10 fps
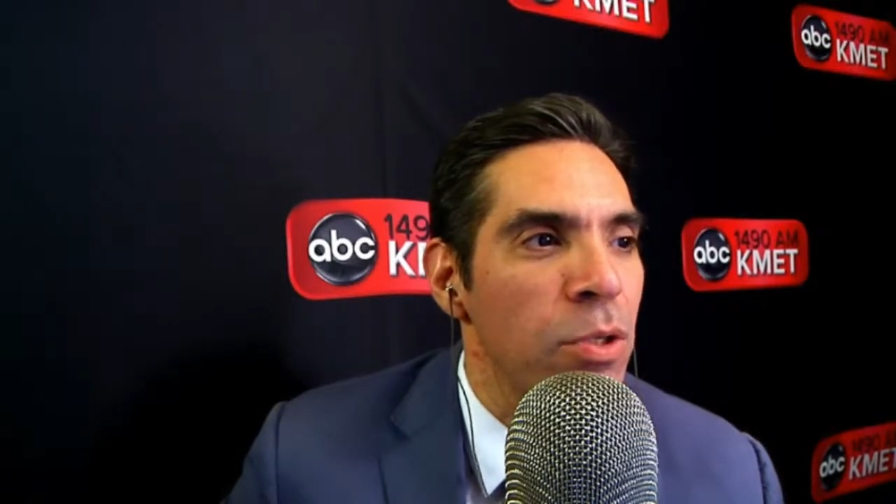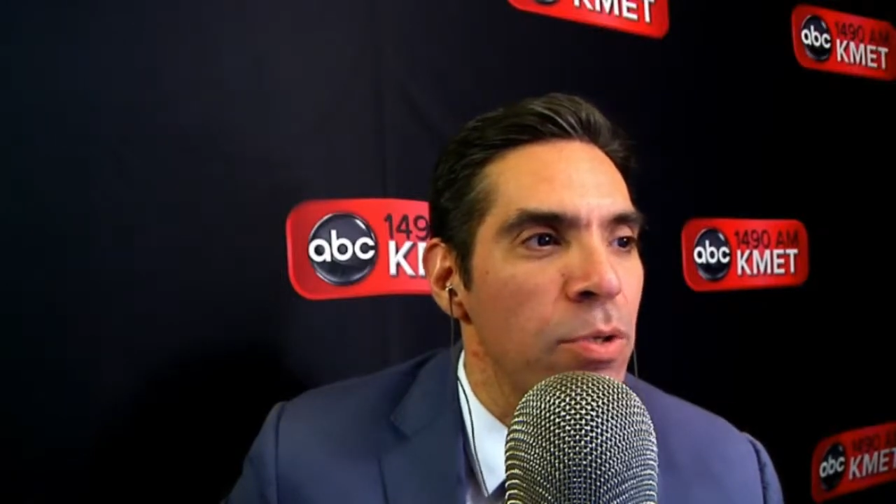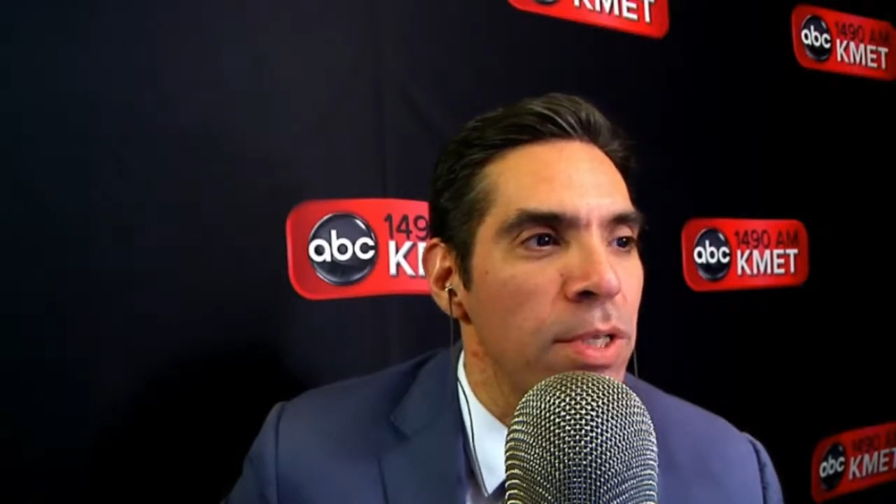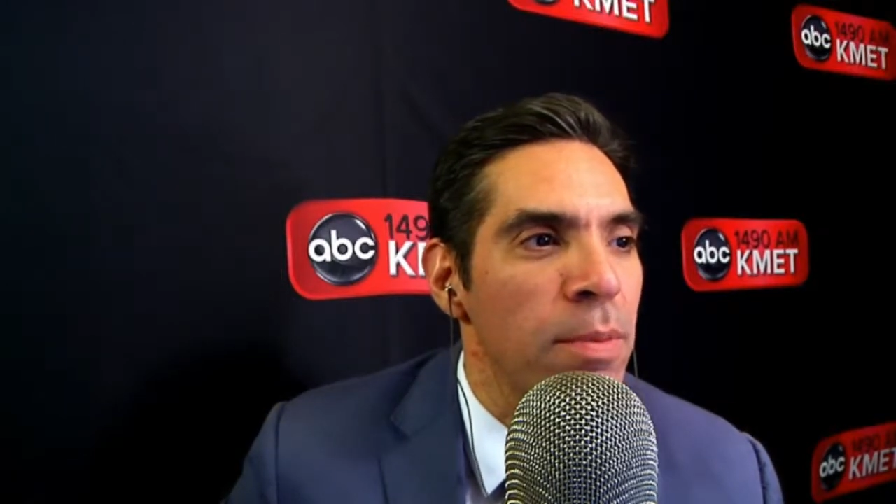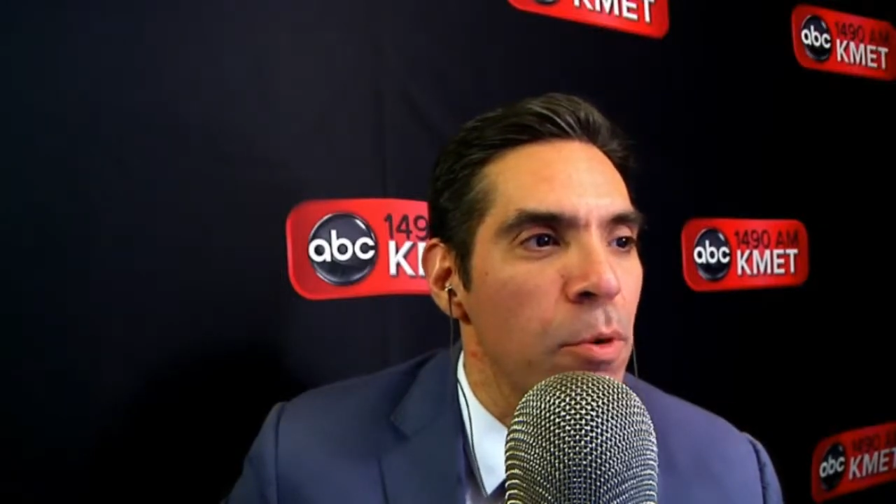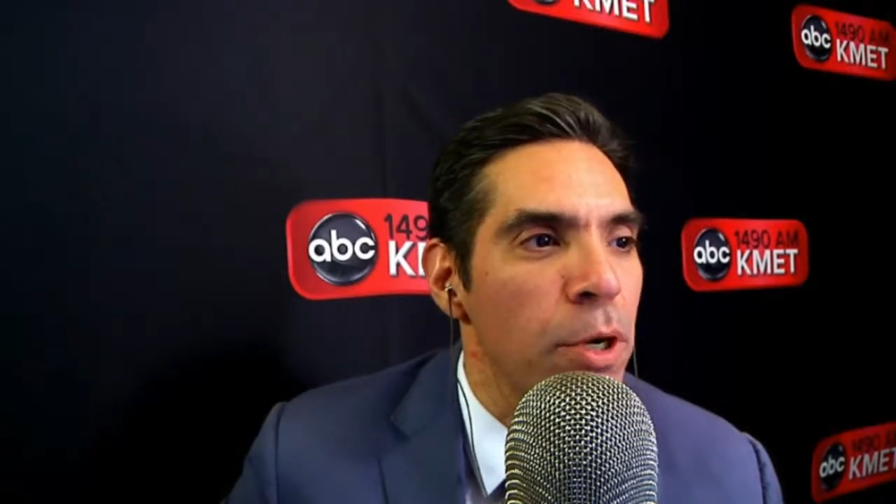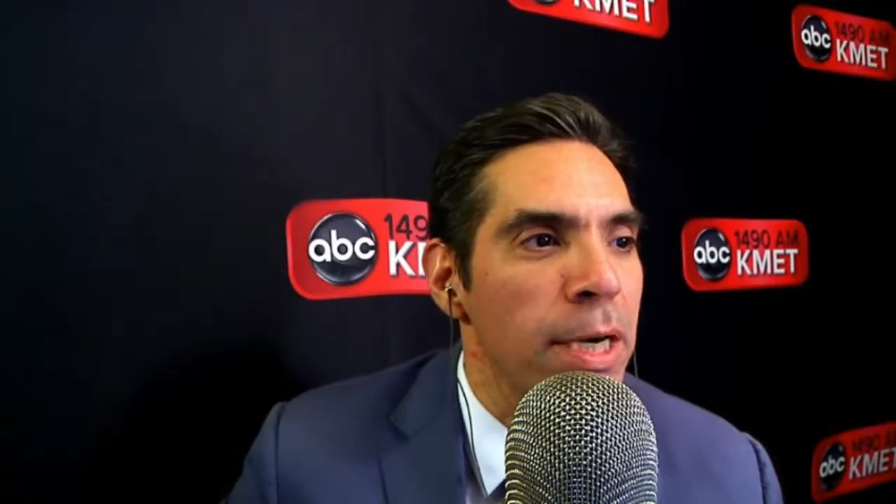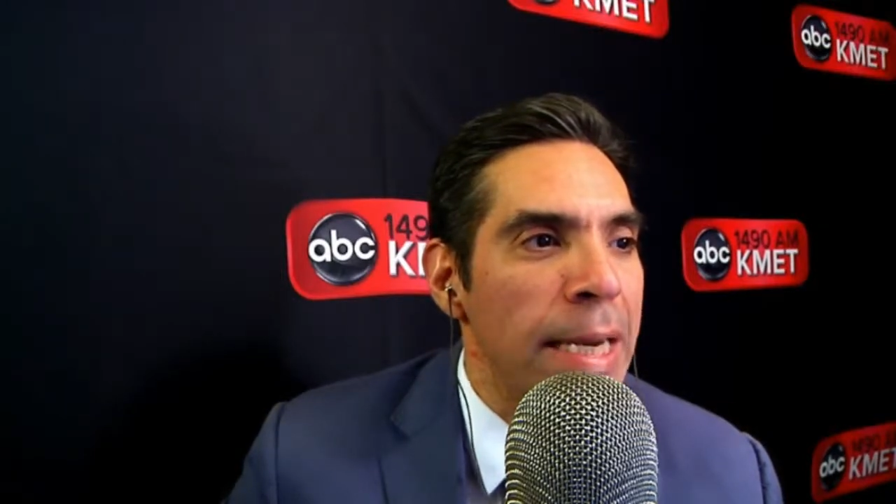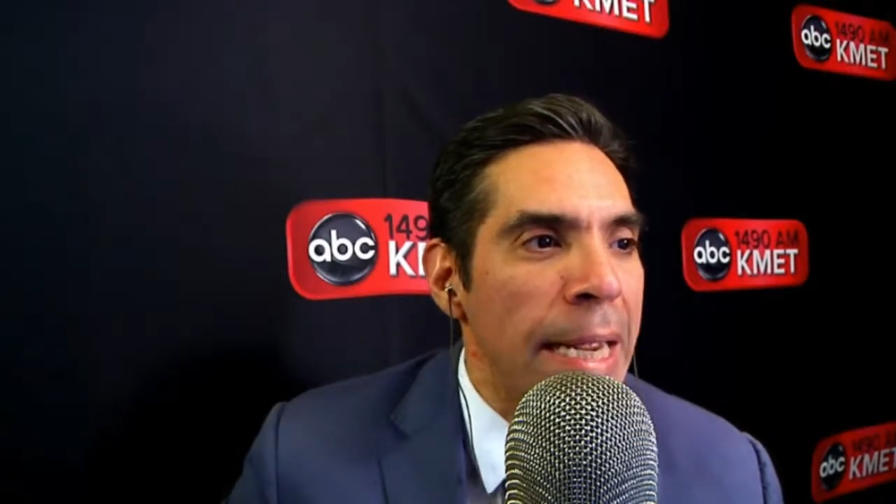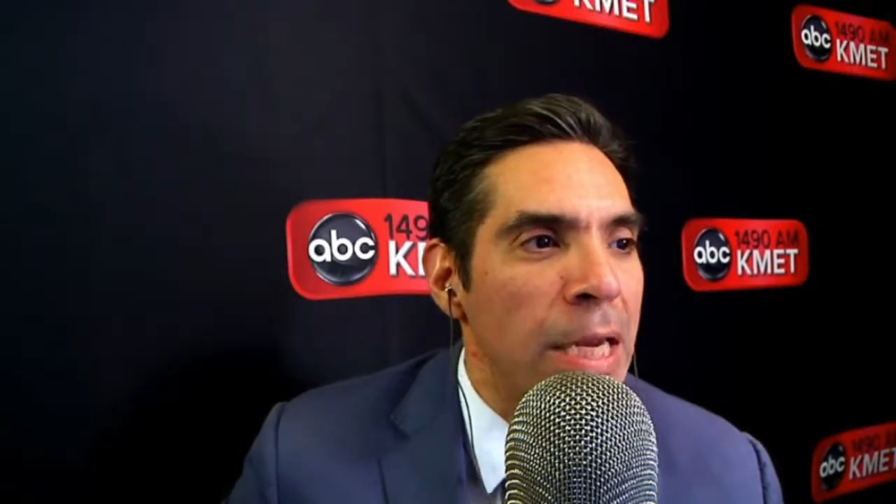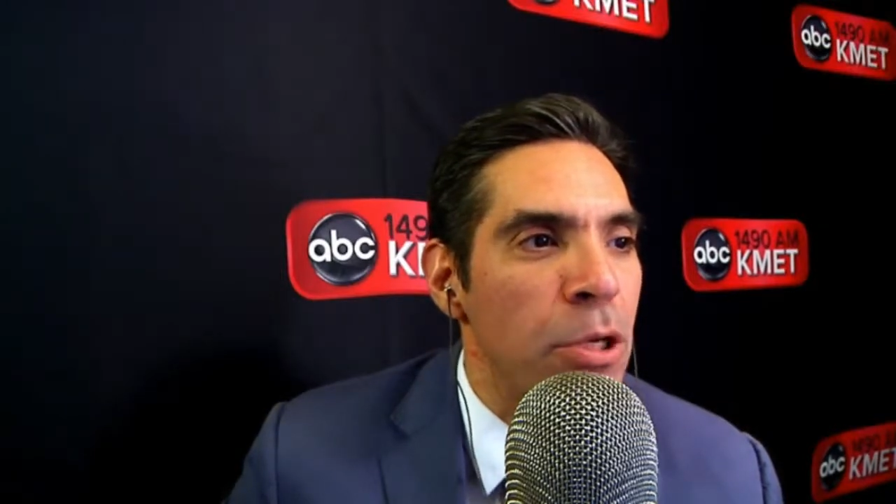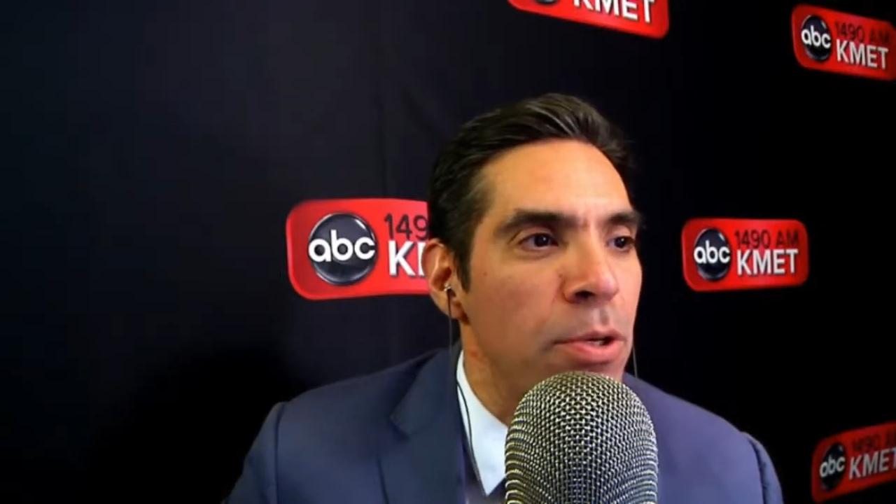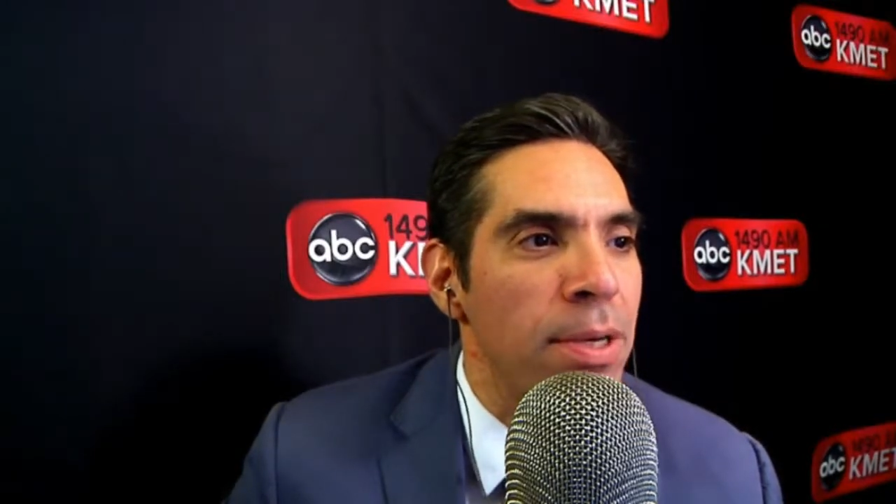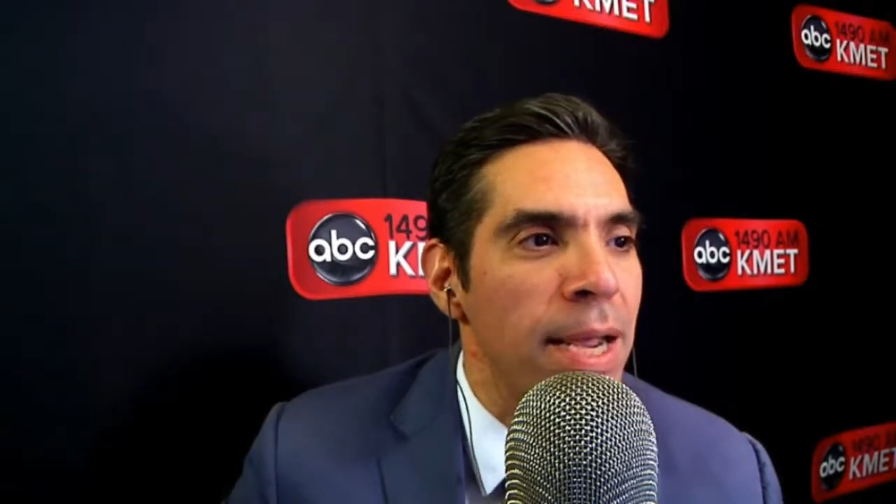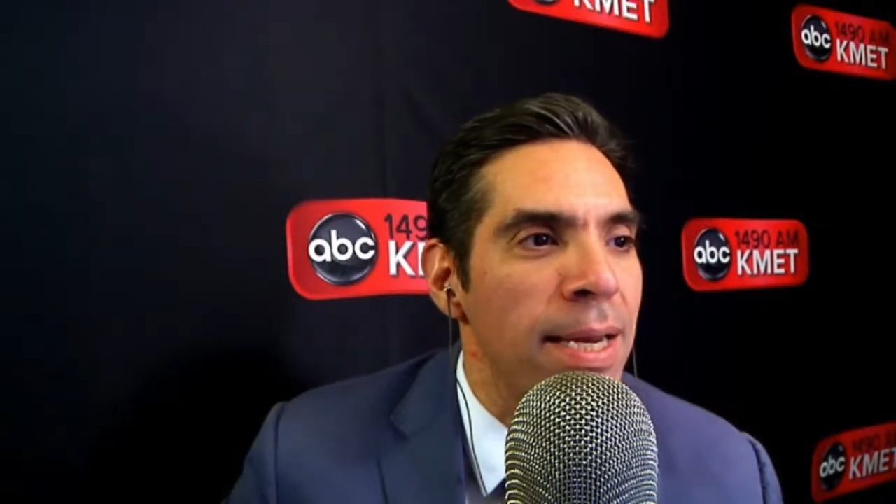Tuesday morning at
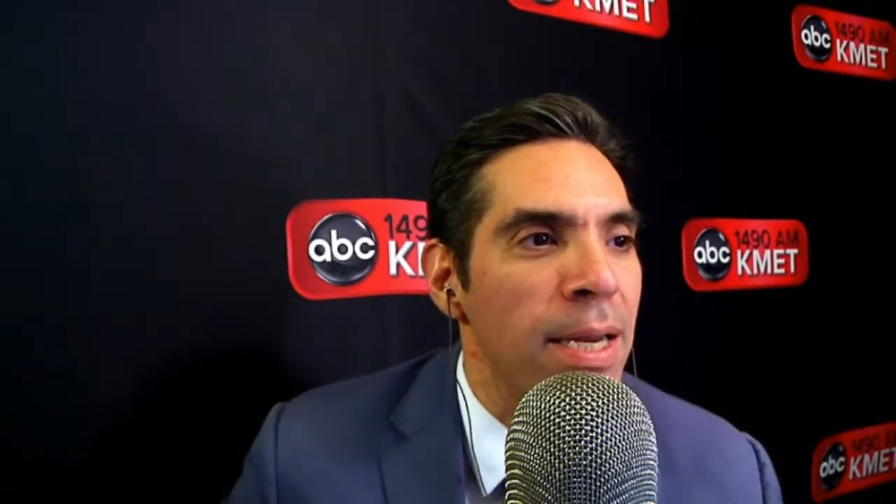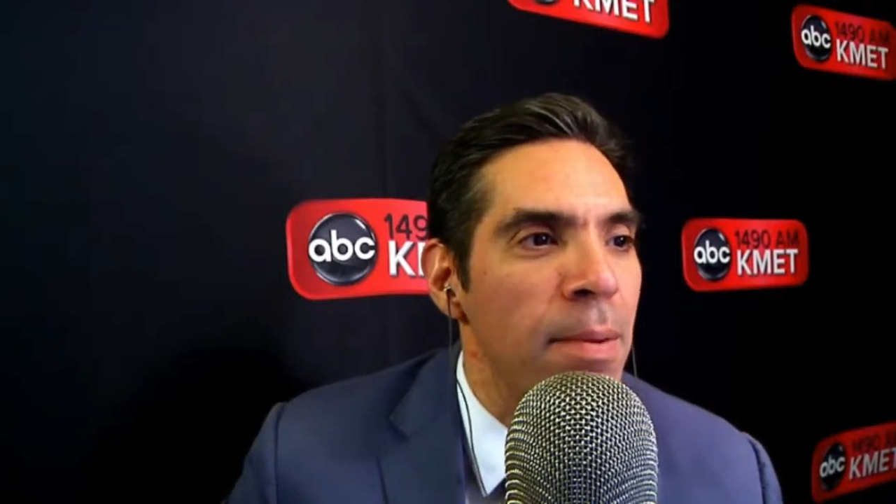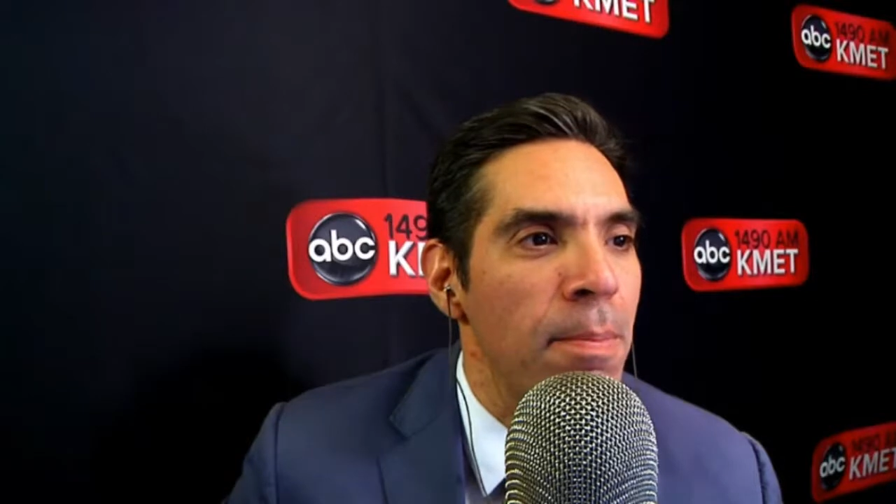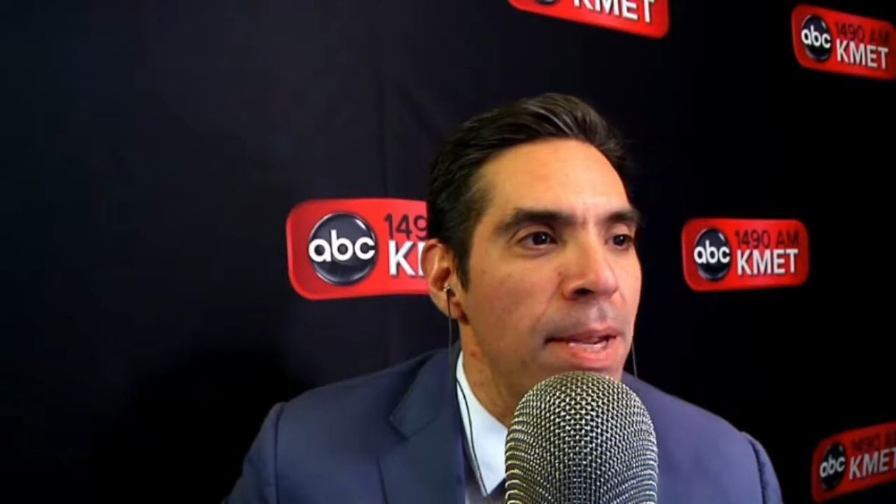United